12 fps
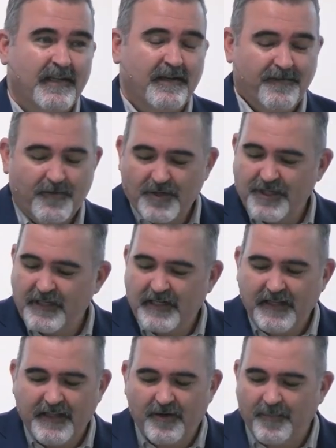
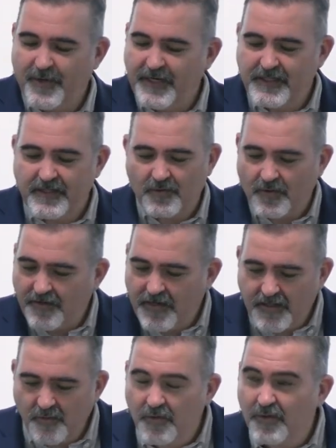Unfortunately, there are preachers all
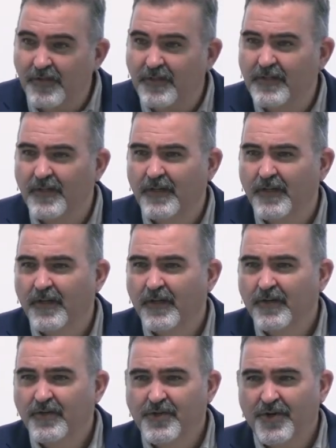around the world
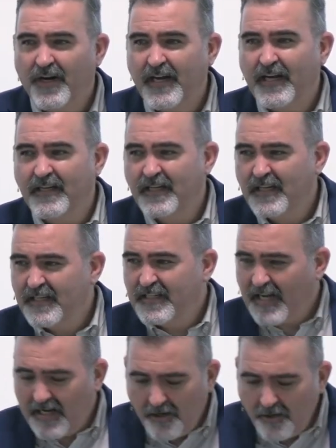who try and
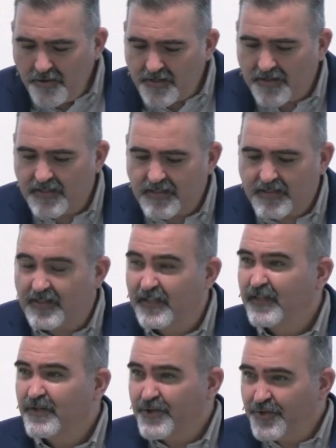dilute this
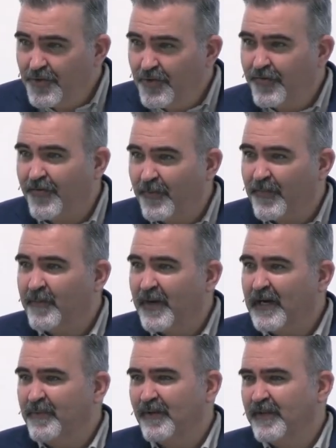truth from the
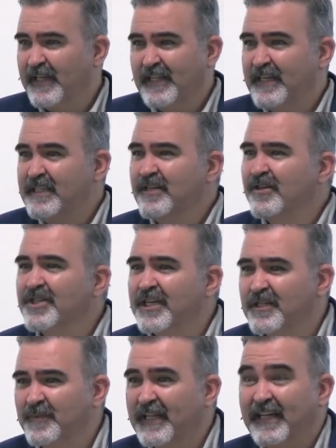Bible, that there is no
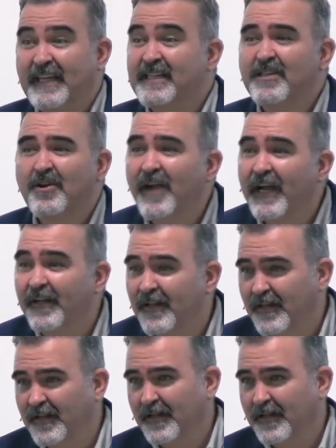judgment, that there is no hell.